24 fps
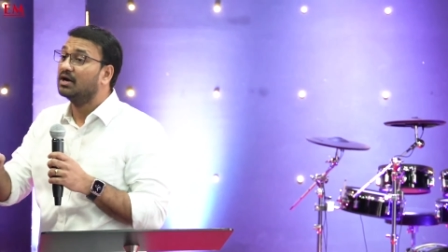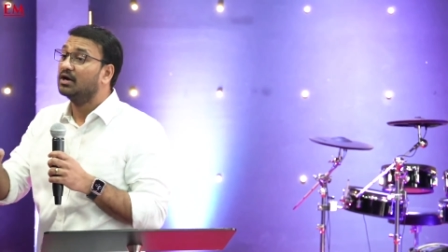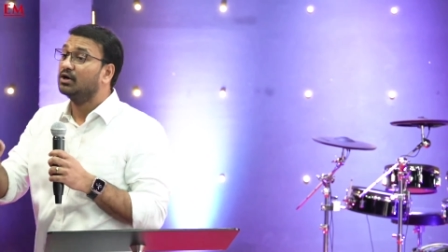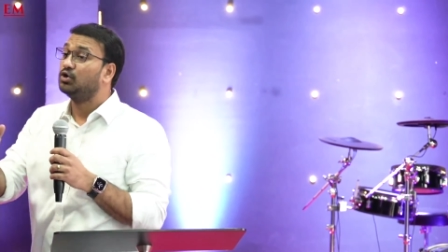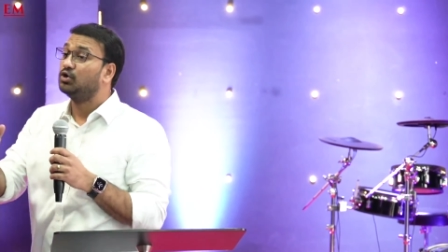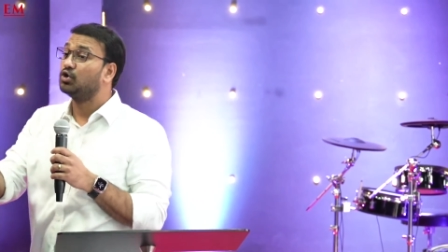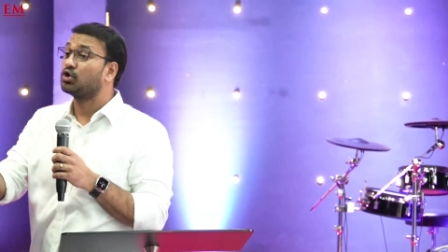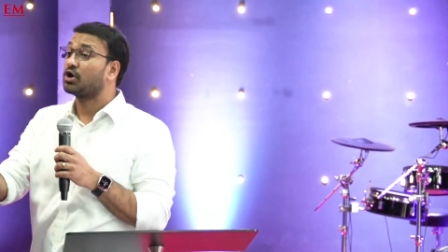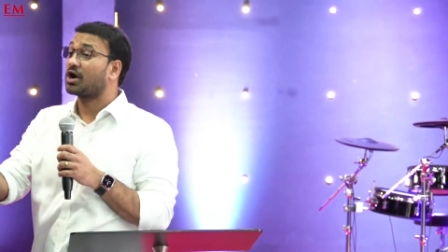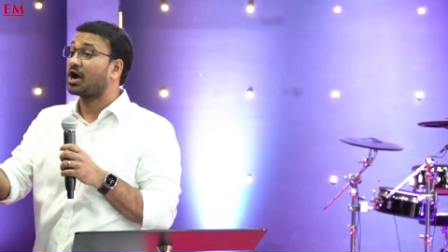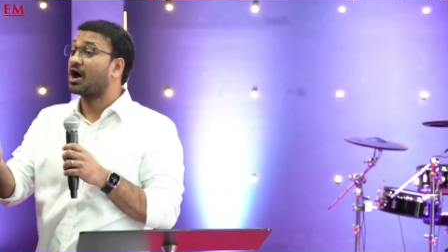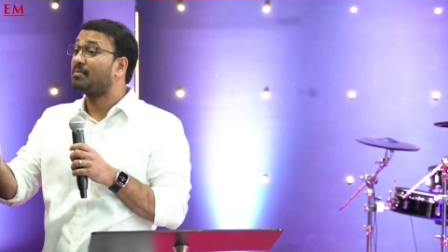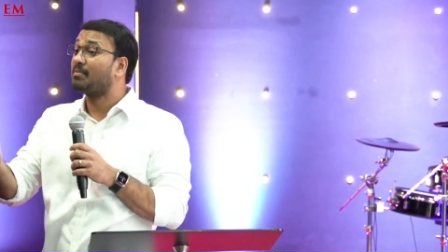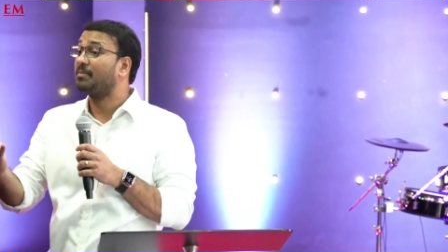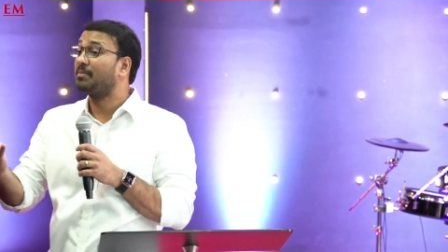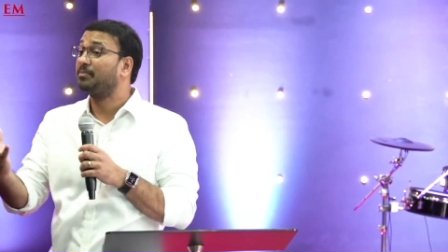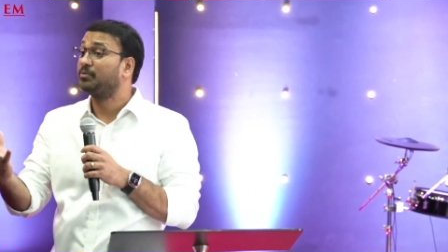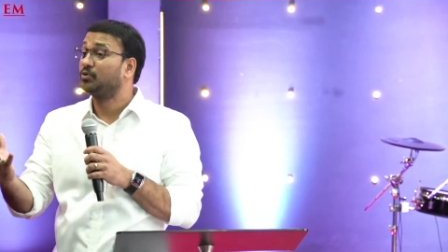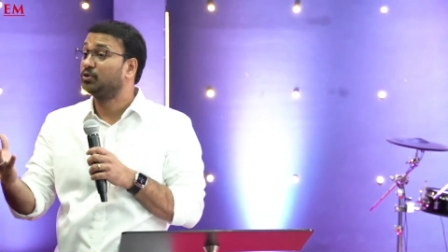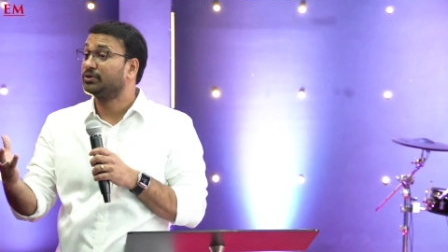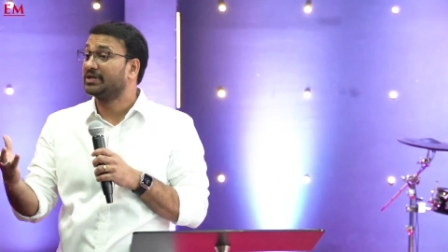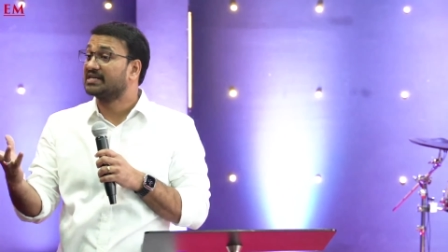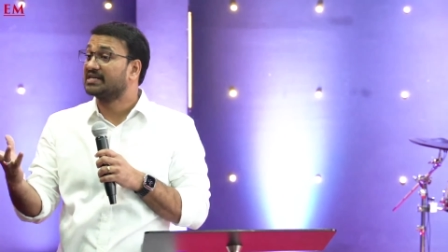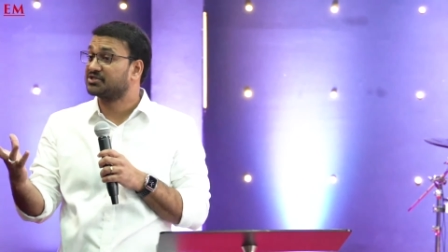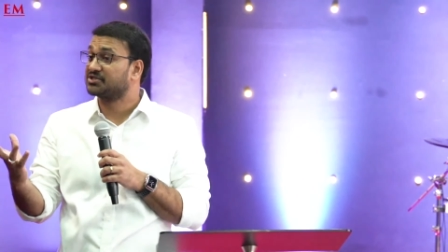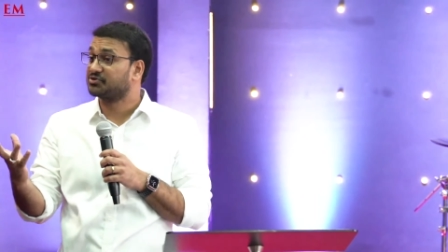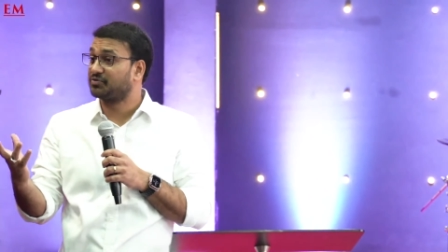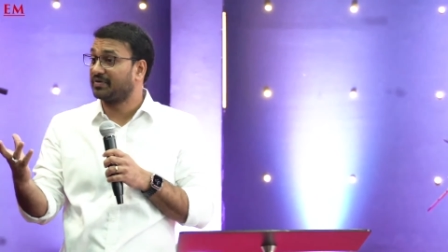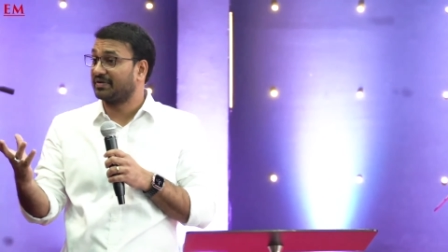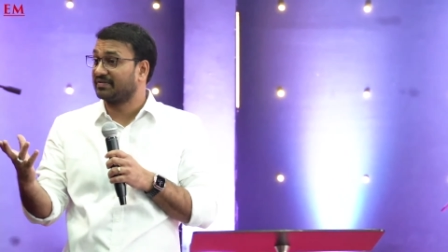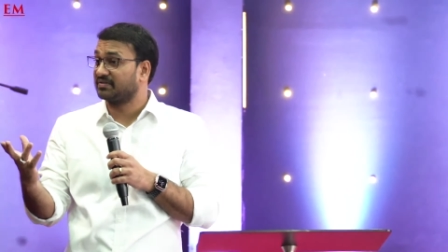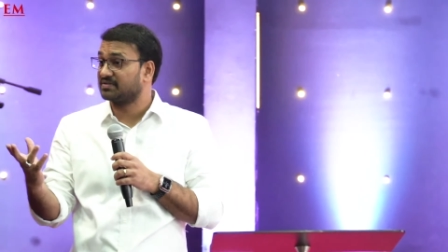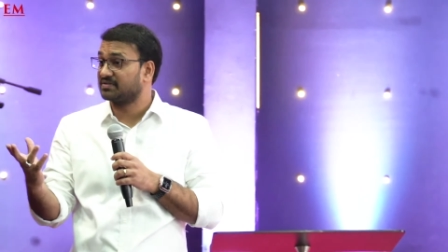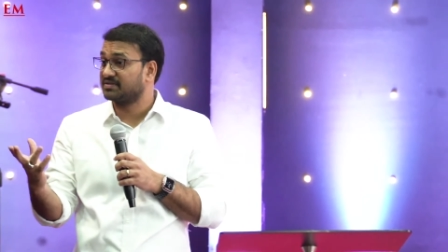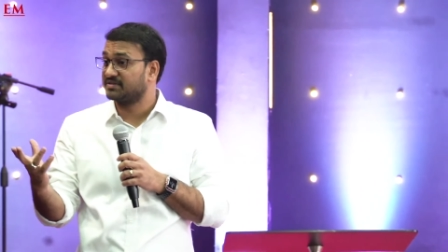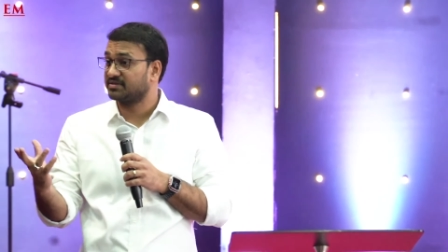to come up to their
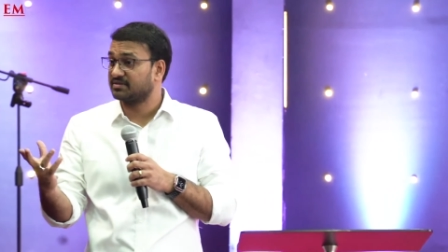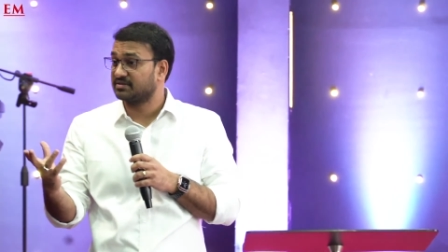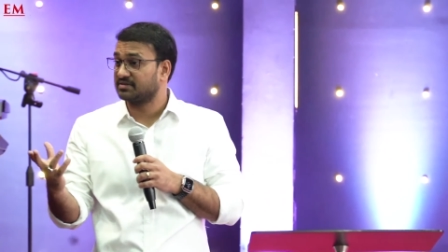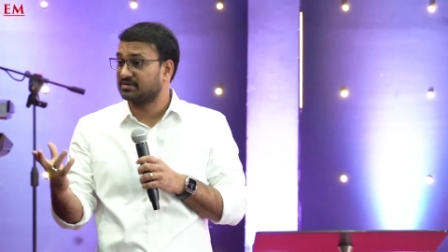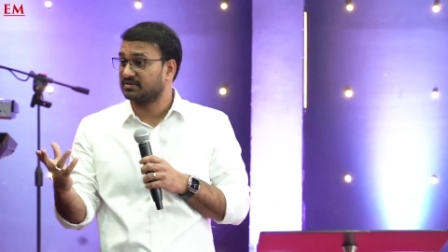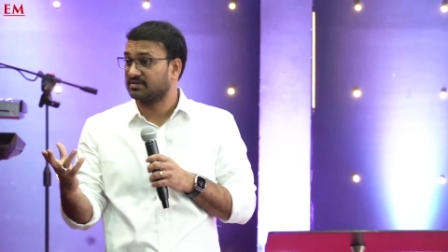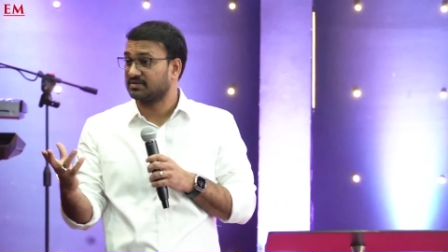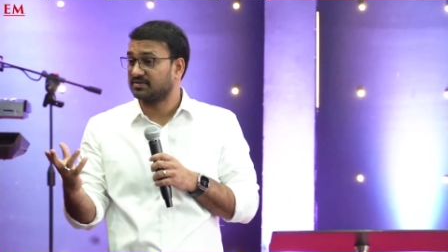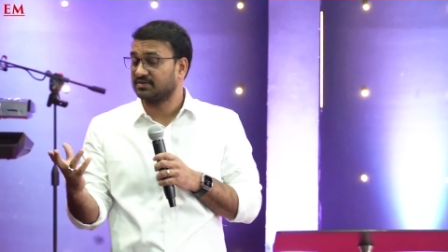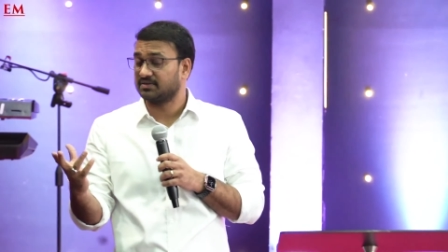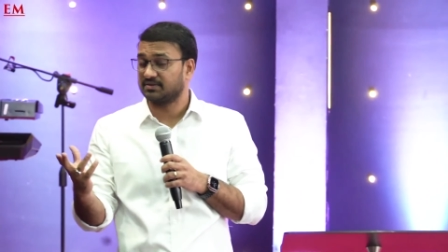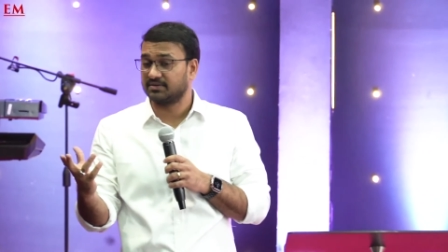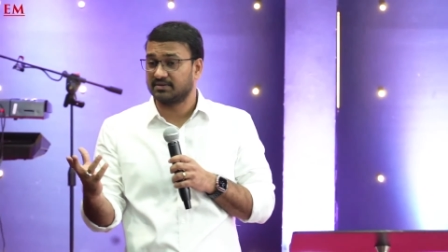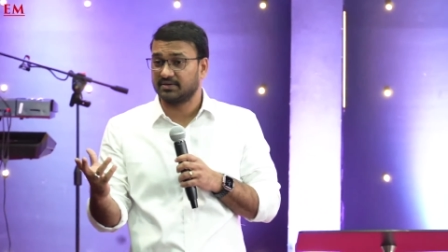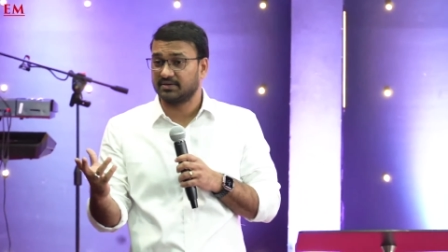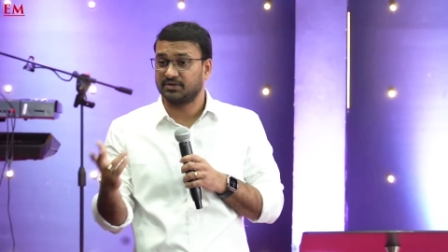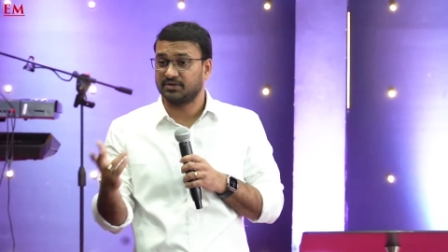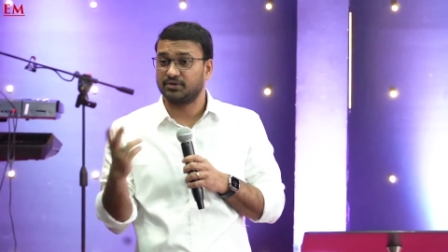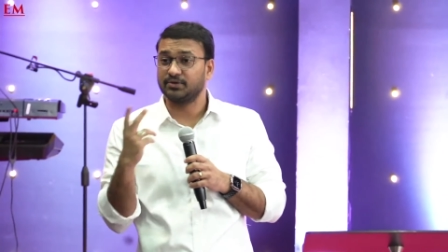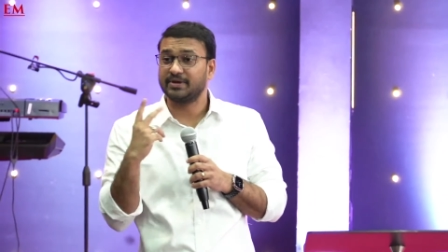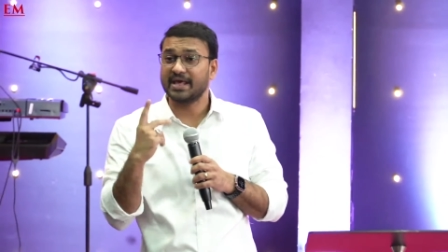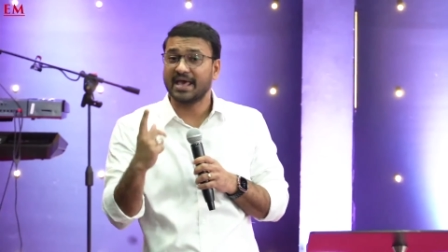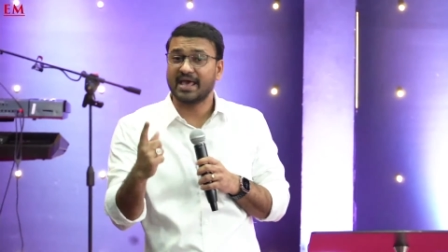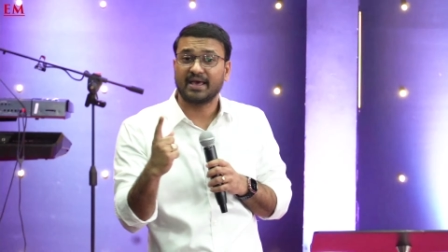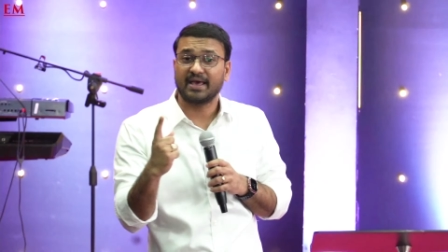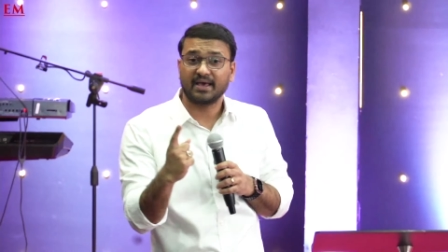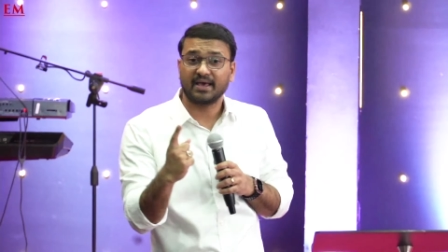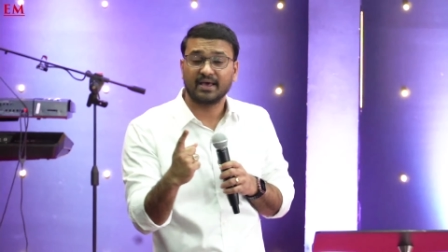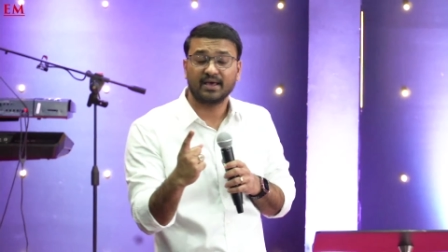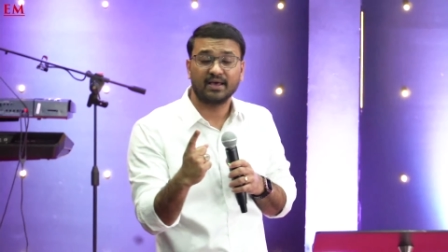strengths. Today,